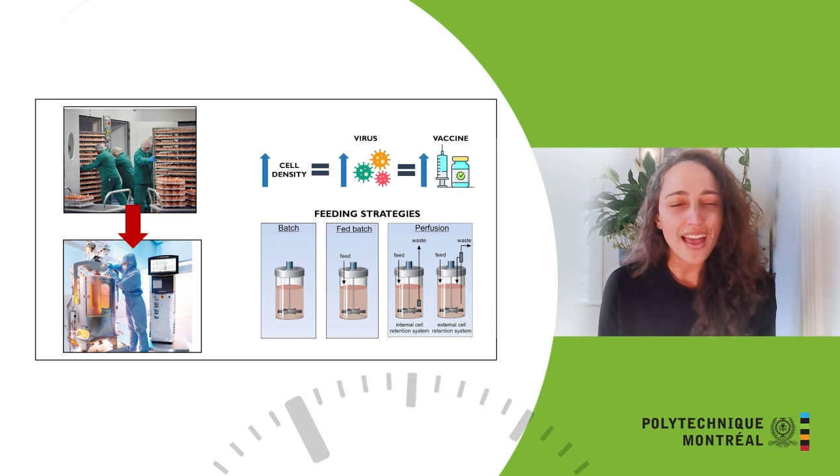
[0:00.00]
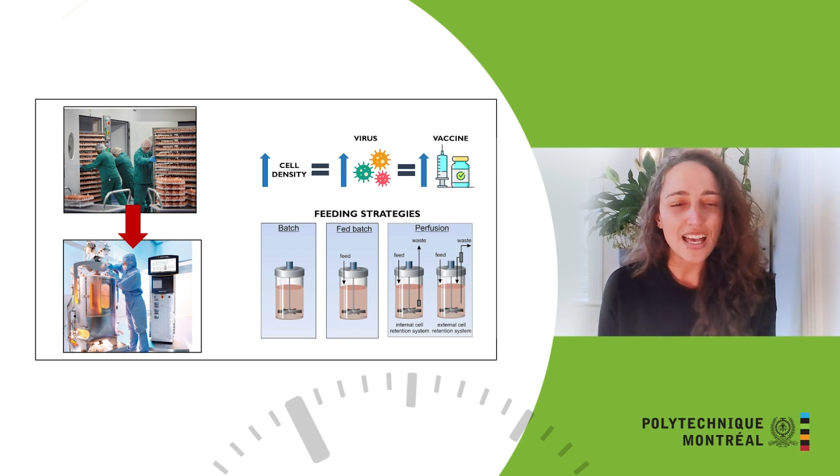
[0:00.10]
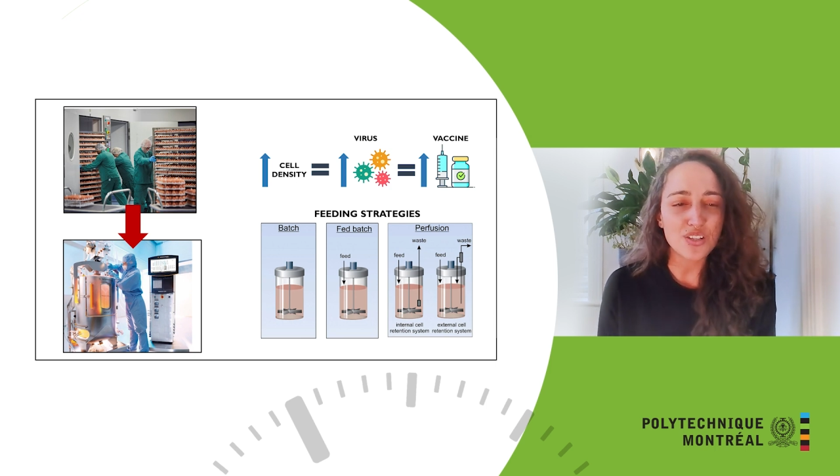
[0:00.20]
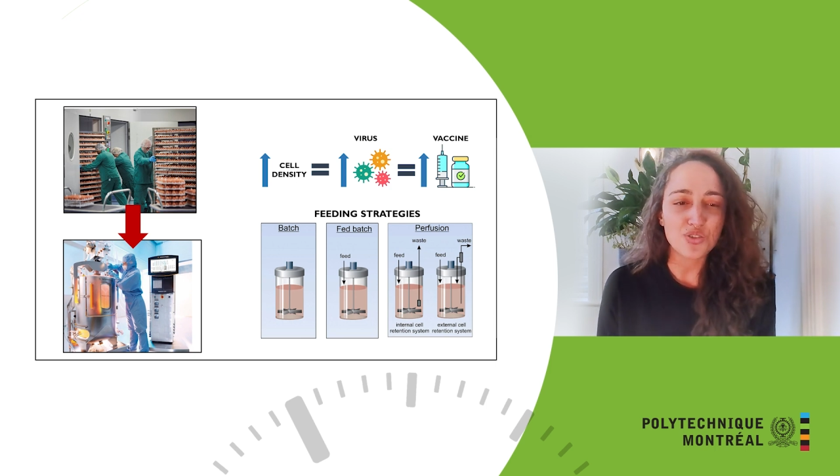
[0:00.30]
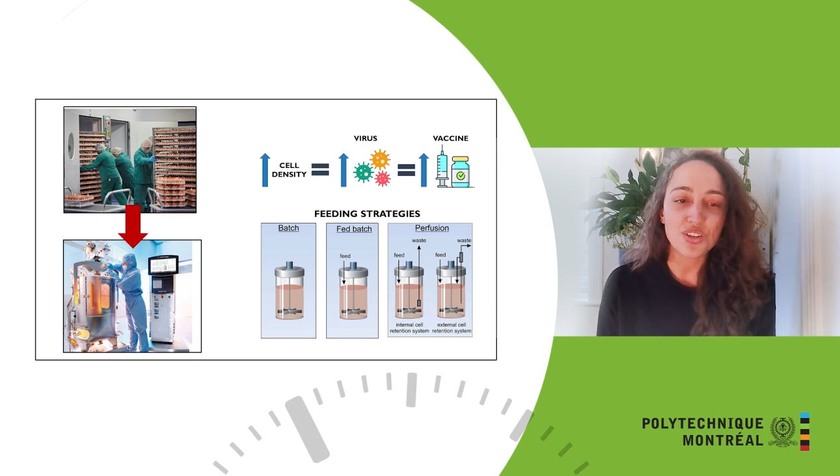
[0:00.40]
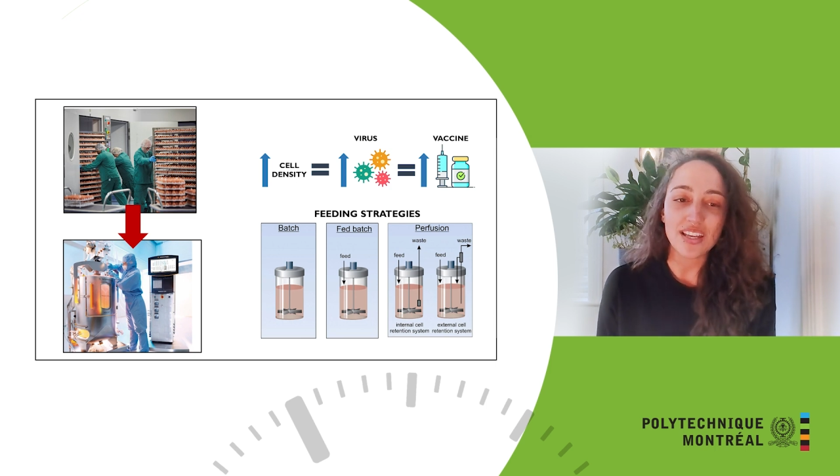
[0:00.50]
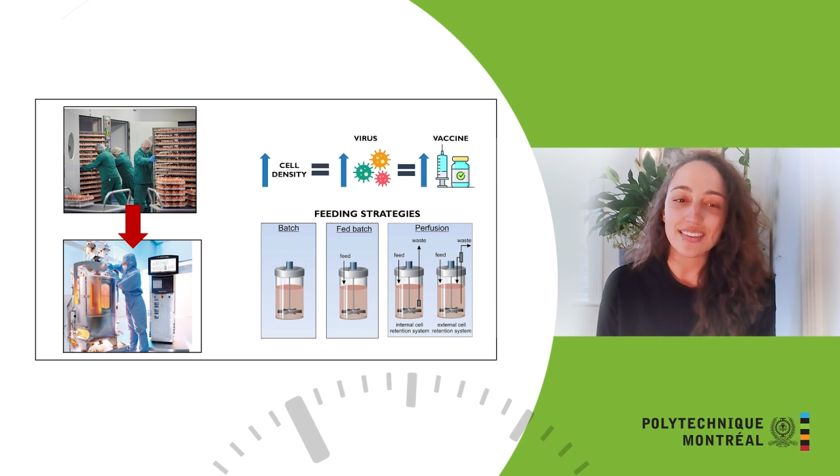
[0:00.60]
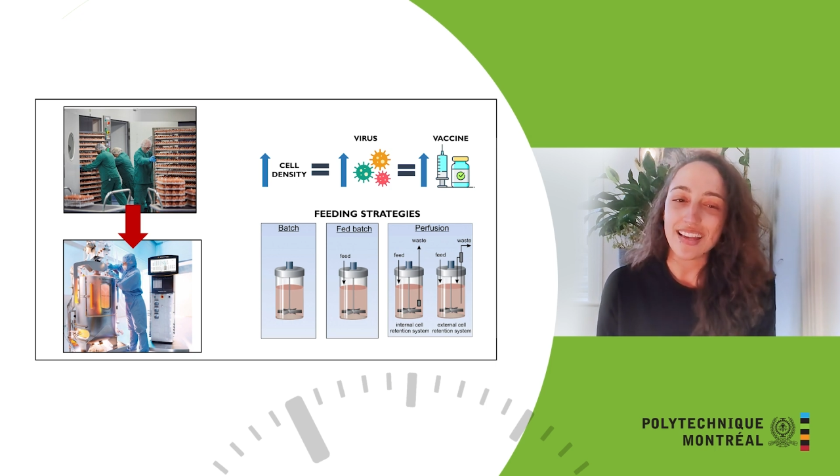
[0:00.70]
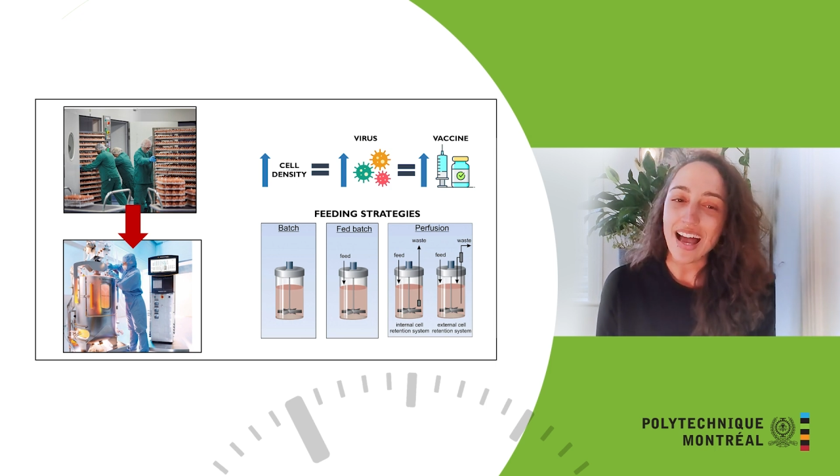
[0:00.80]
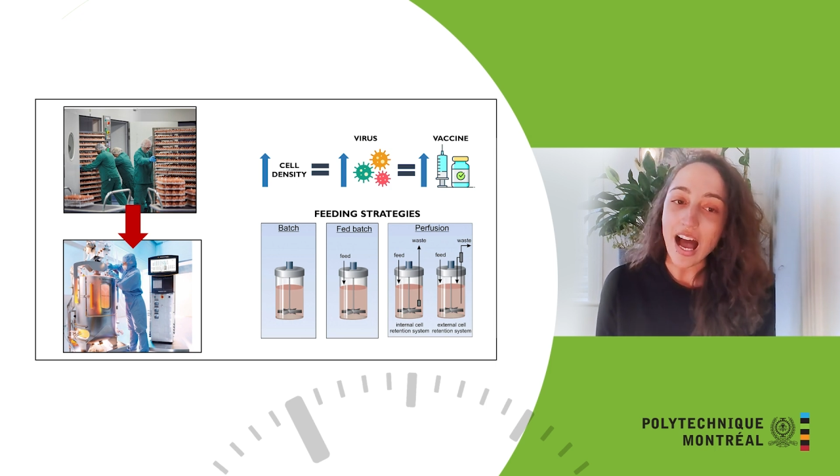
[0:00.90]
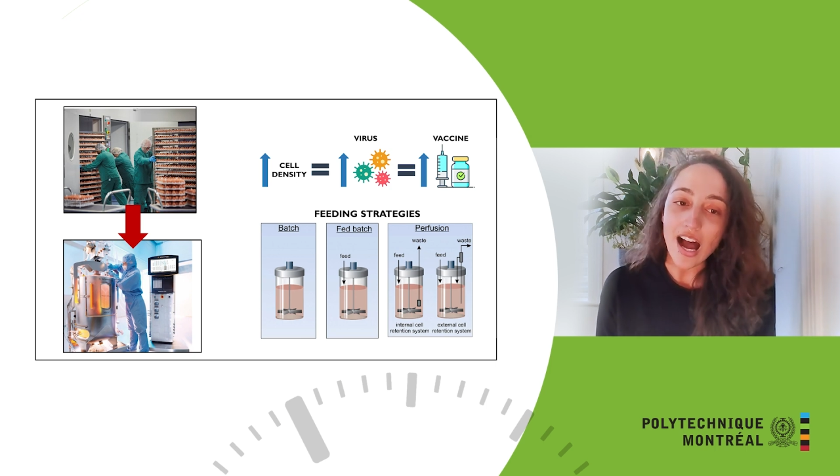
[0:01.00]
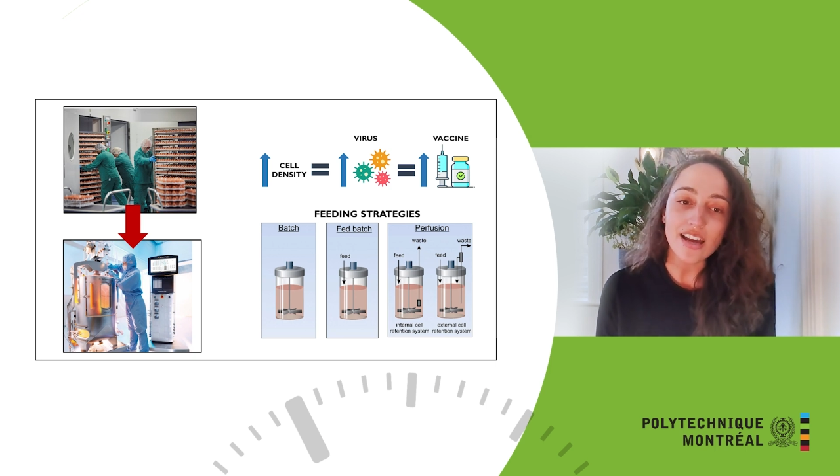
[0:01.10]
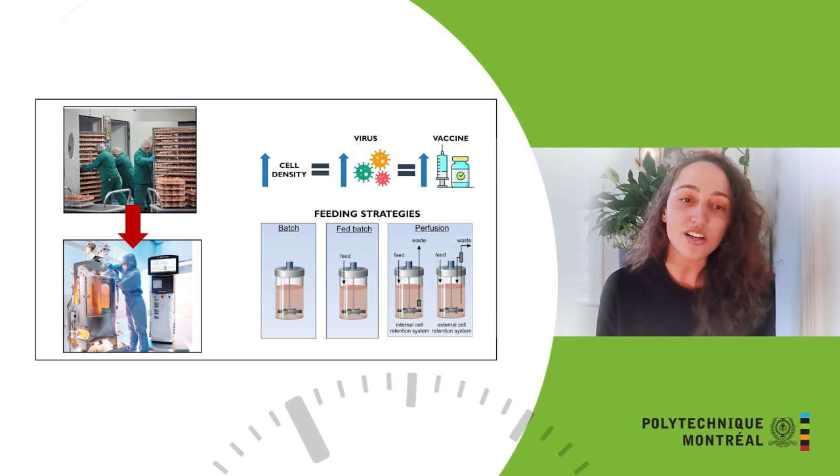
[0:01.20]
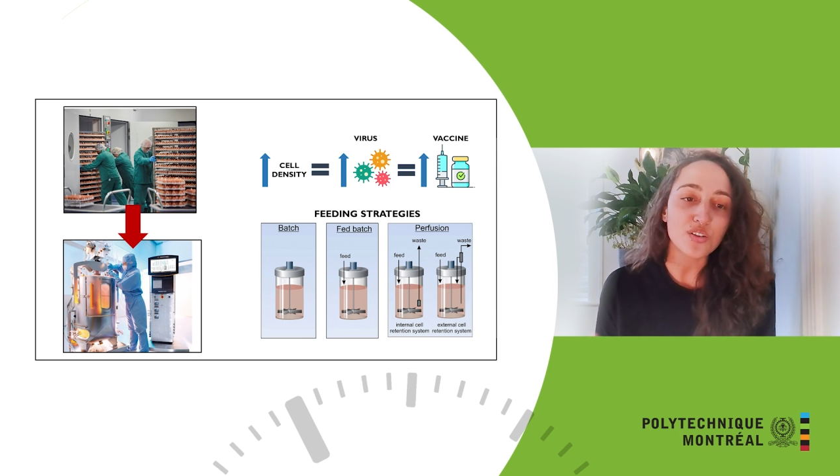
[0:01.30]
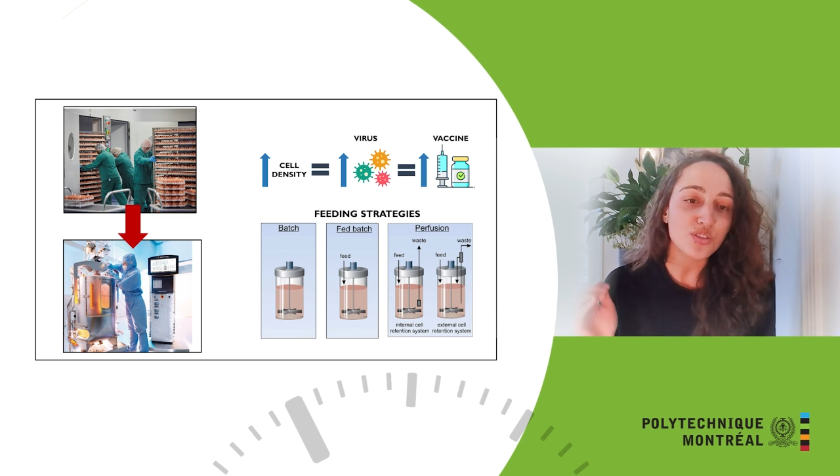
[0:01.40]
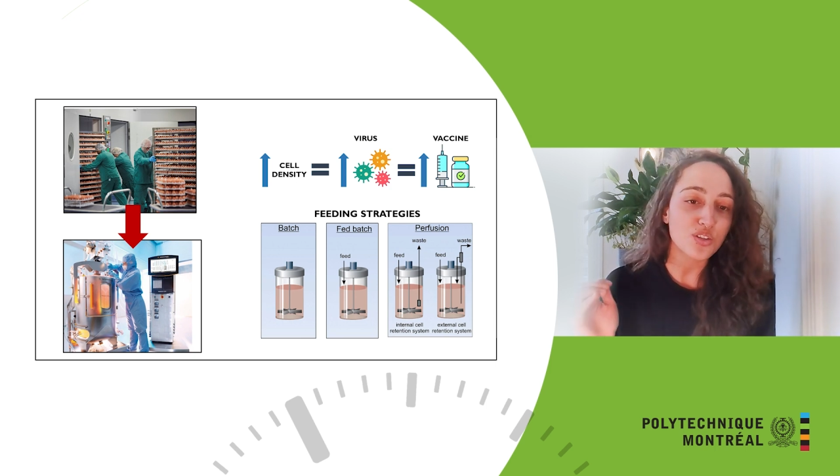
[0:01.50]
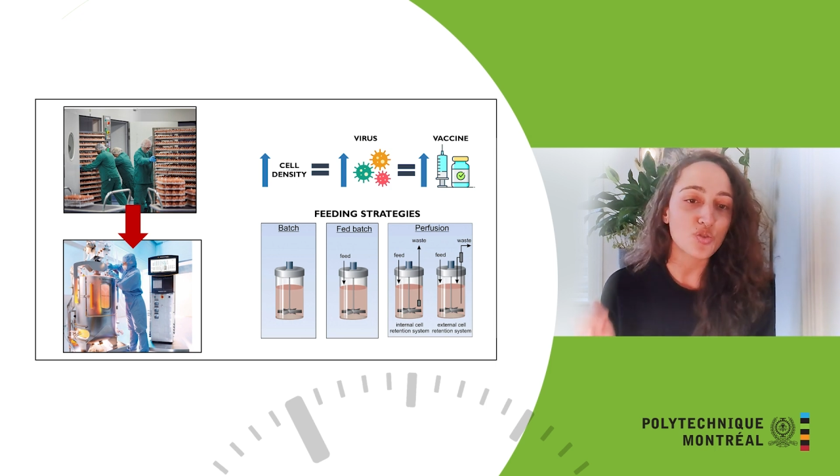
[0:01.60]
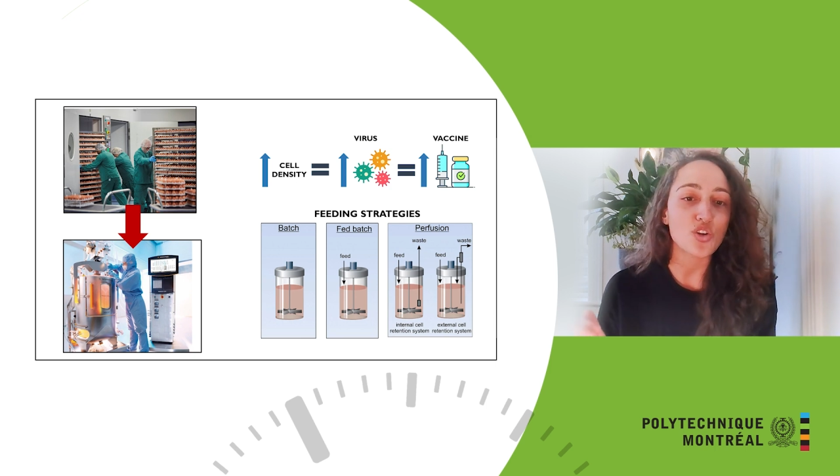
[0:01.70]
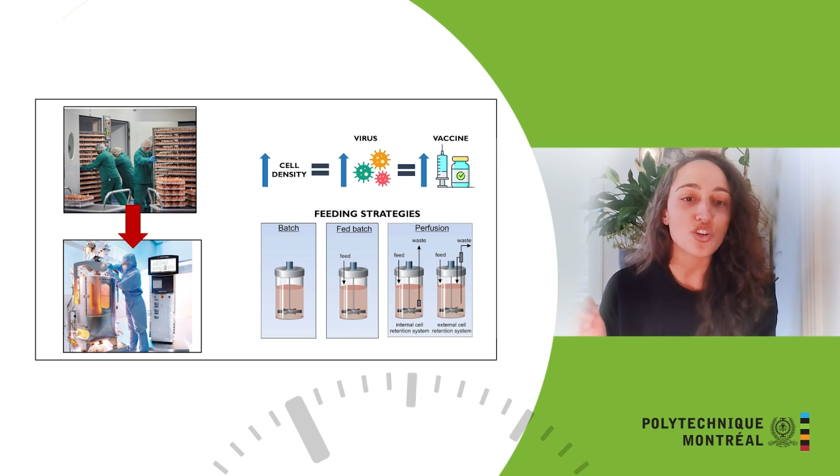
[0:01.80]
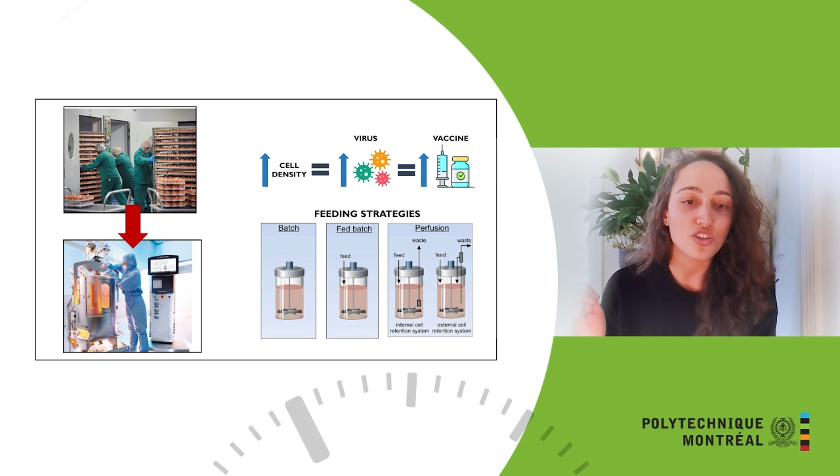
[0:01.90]
as to get the higher
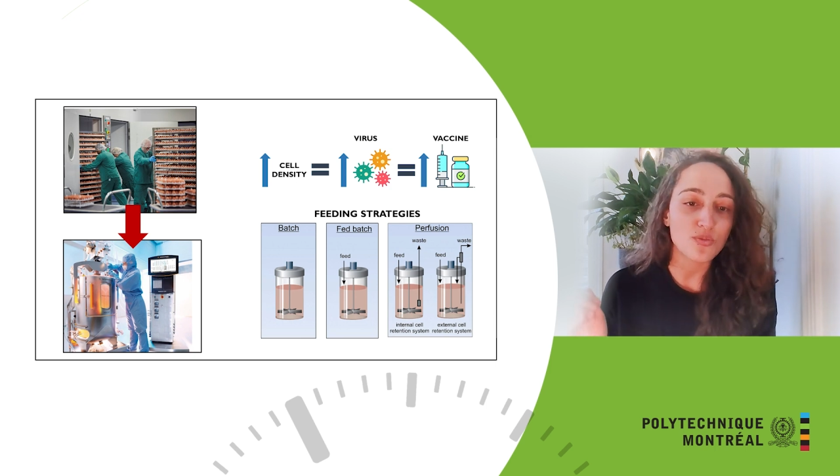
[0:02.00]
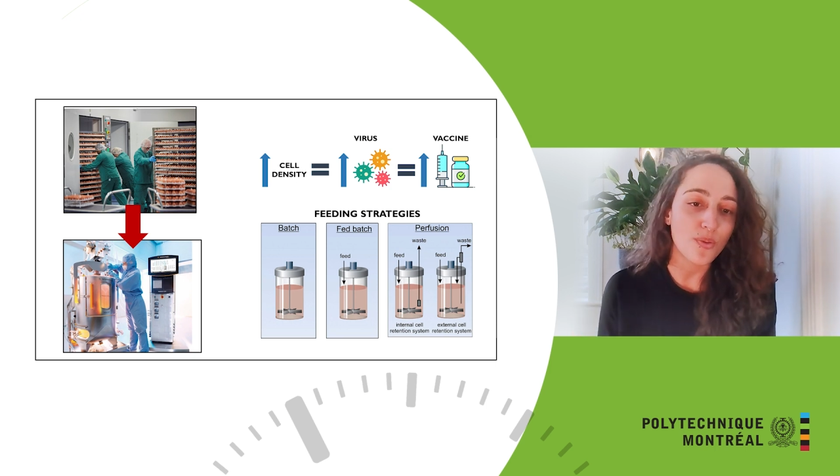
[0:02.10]
concentration